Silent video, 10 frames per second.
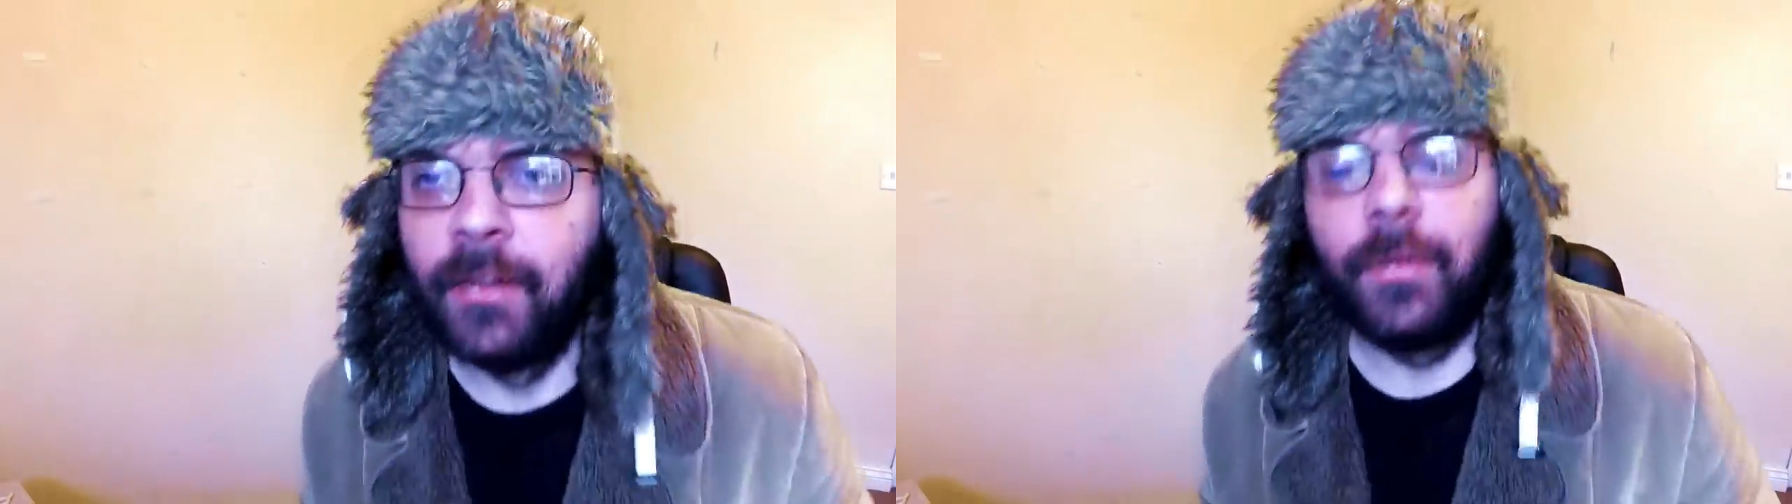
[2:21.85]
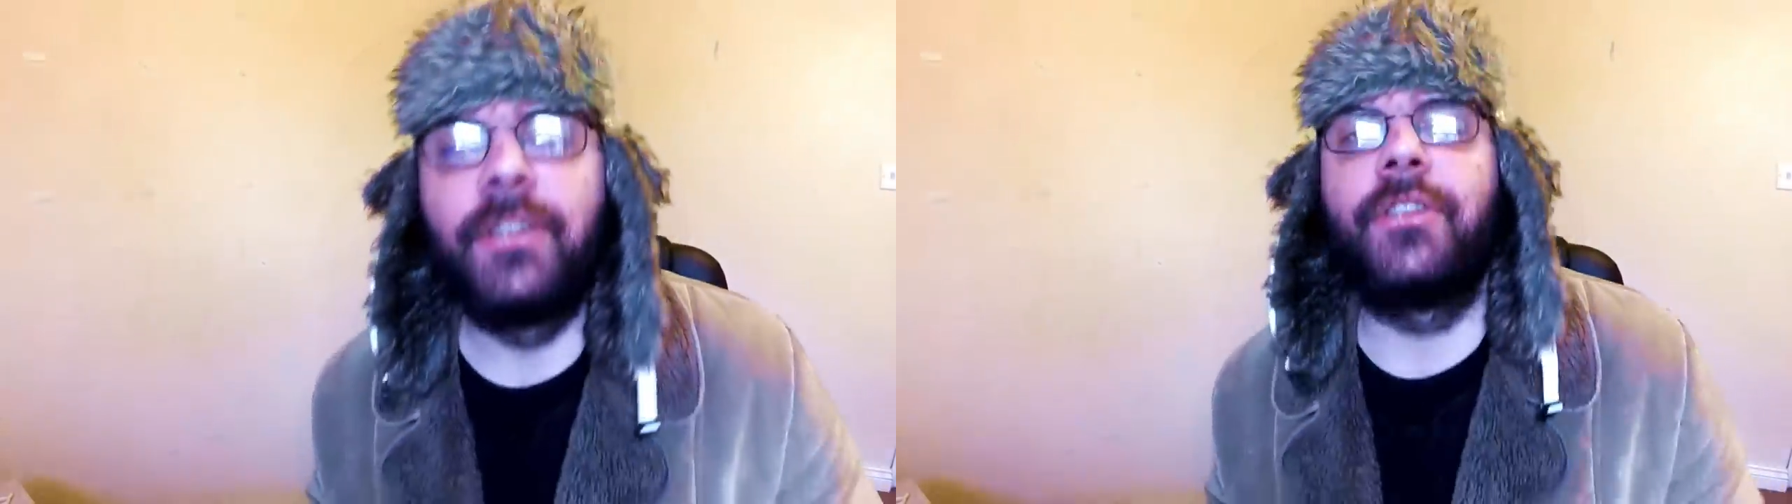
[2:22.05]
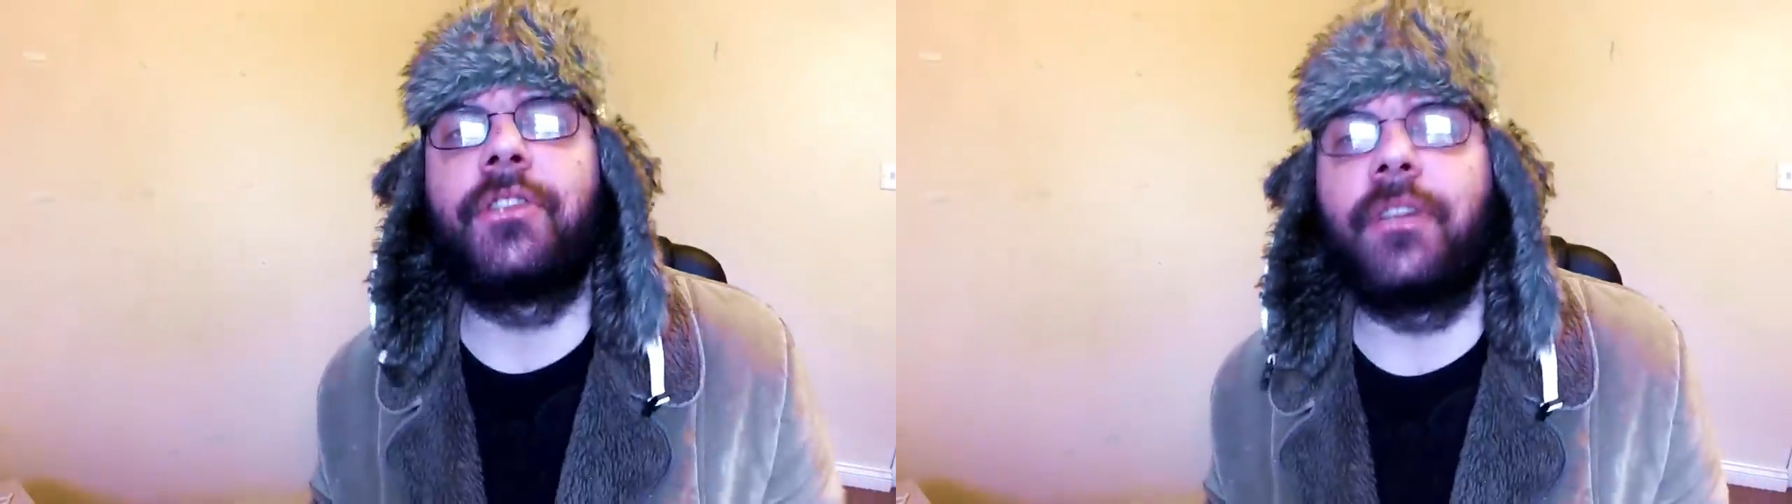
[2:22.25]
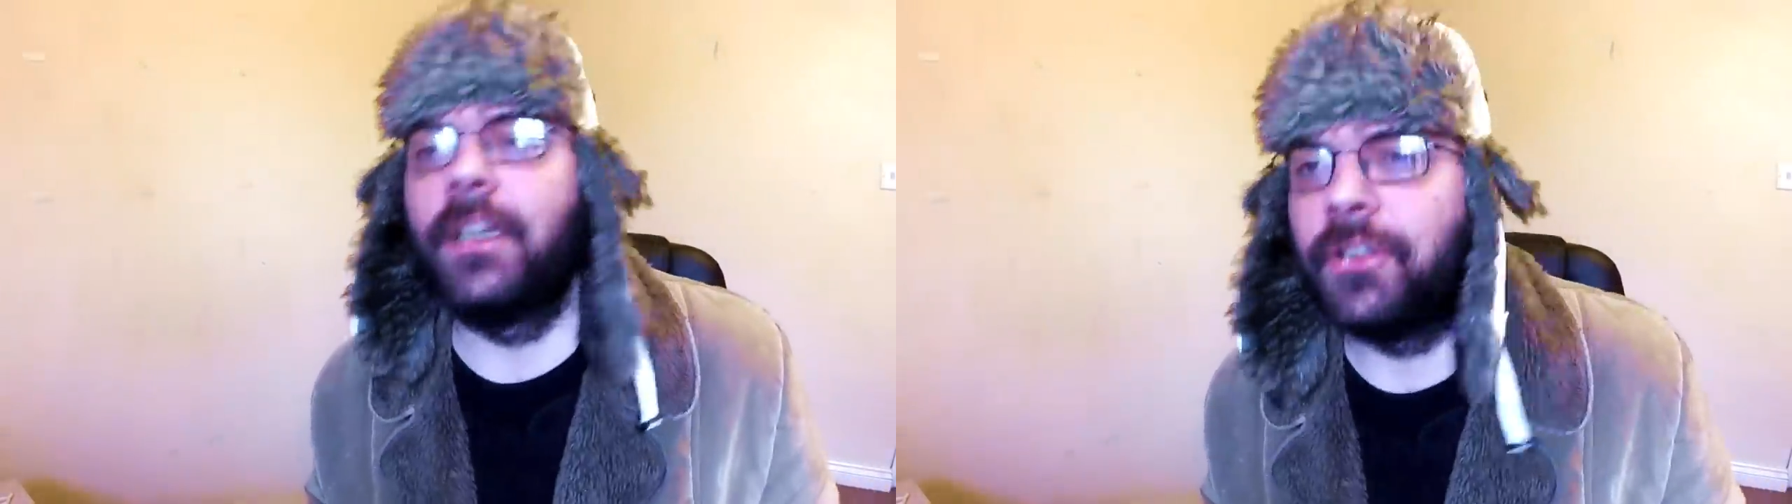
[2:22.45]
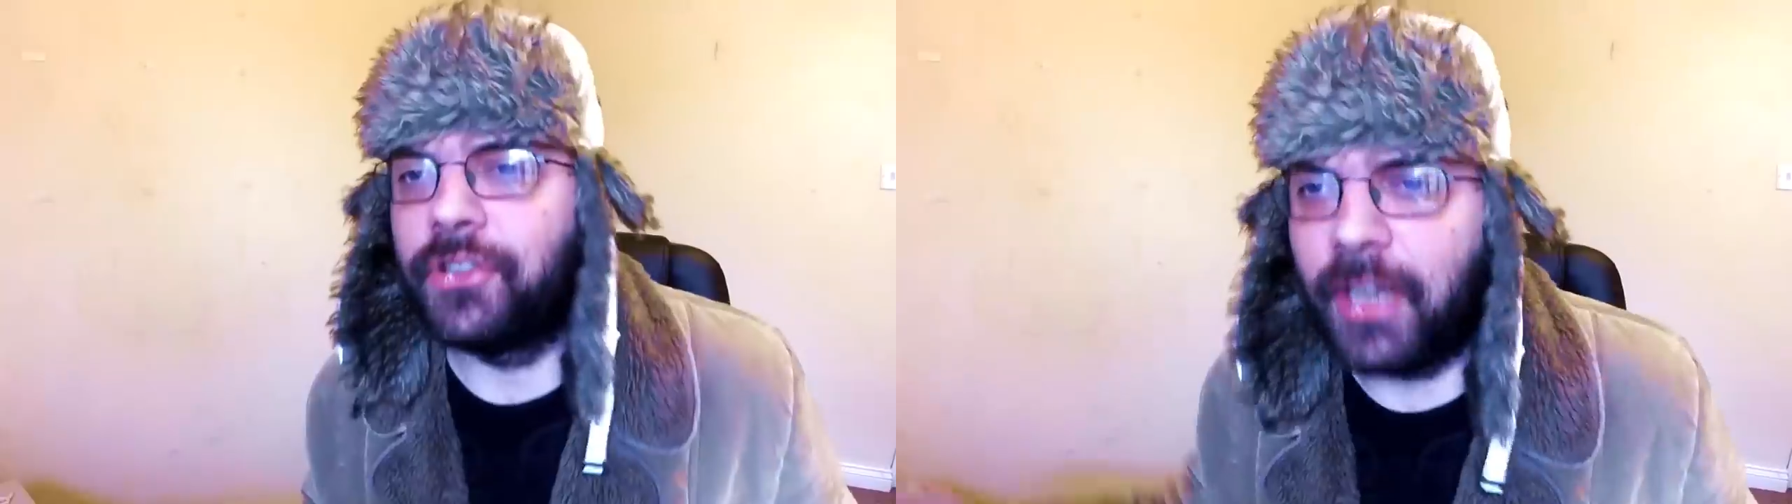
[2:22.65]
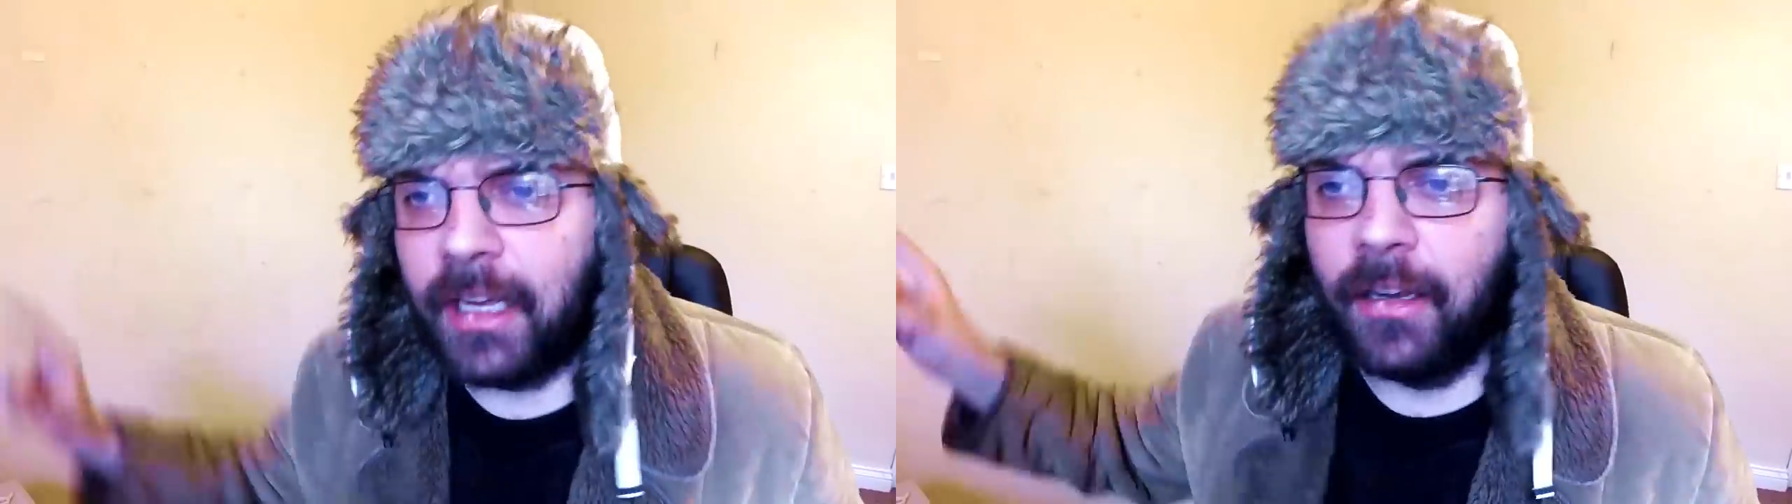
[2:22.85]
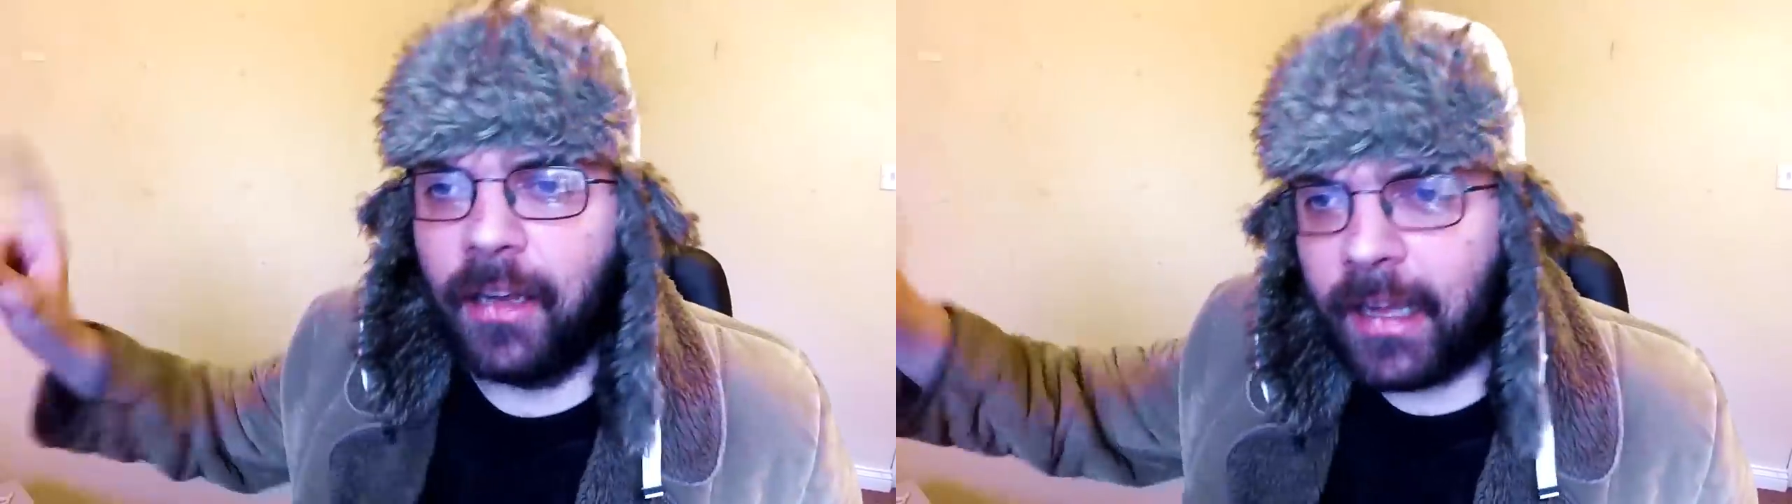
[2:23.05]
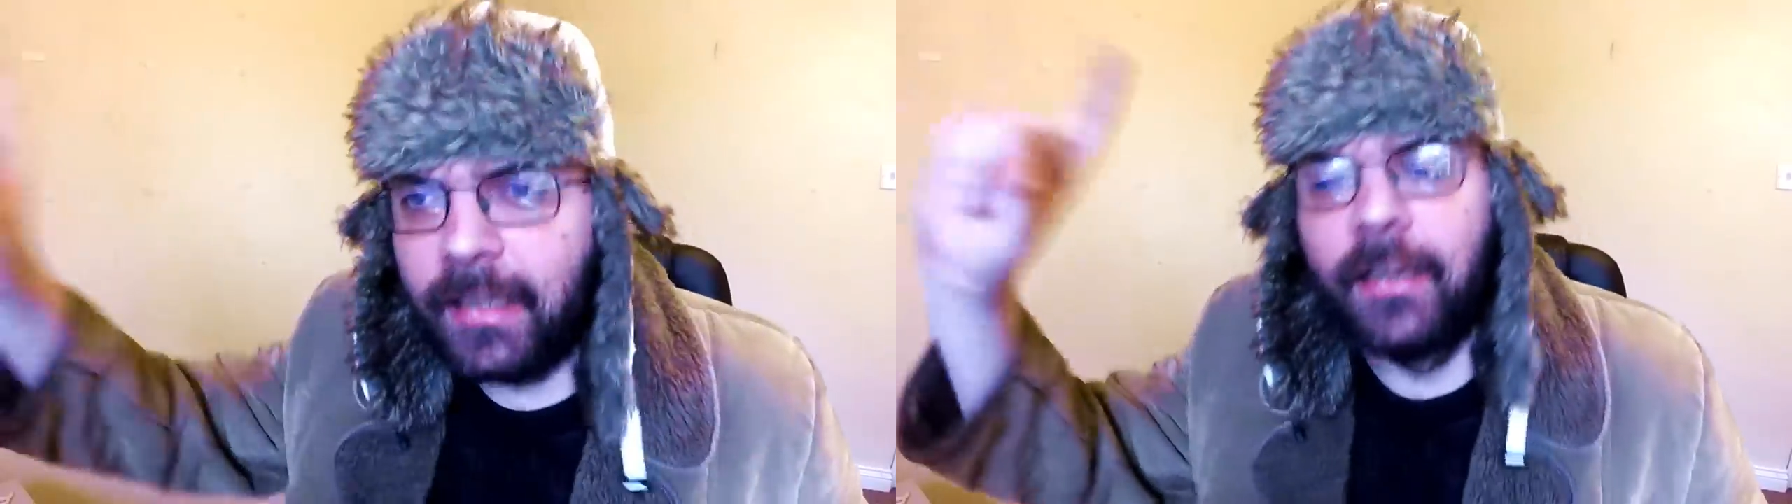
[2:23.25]
We're just trying to shine a
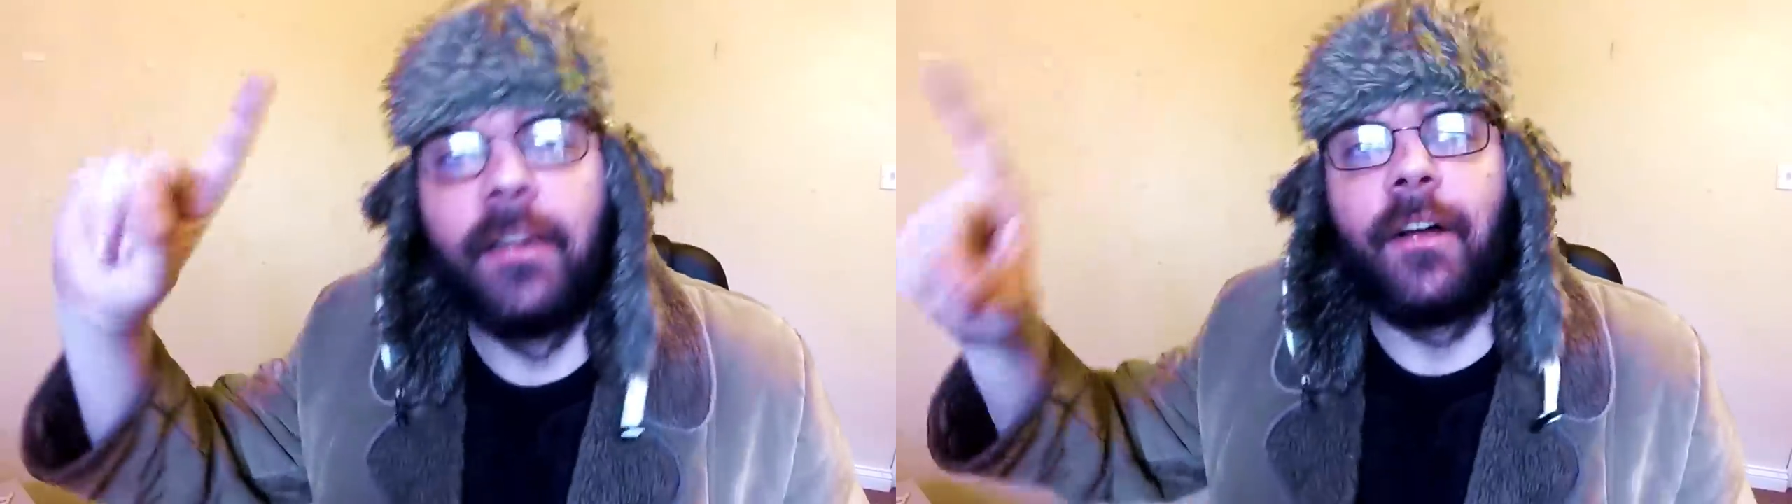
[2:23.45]
light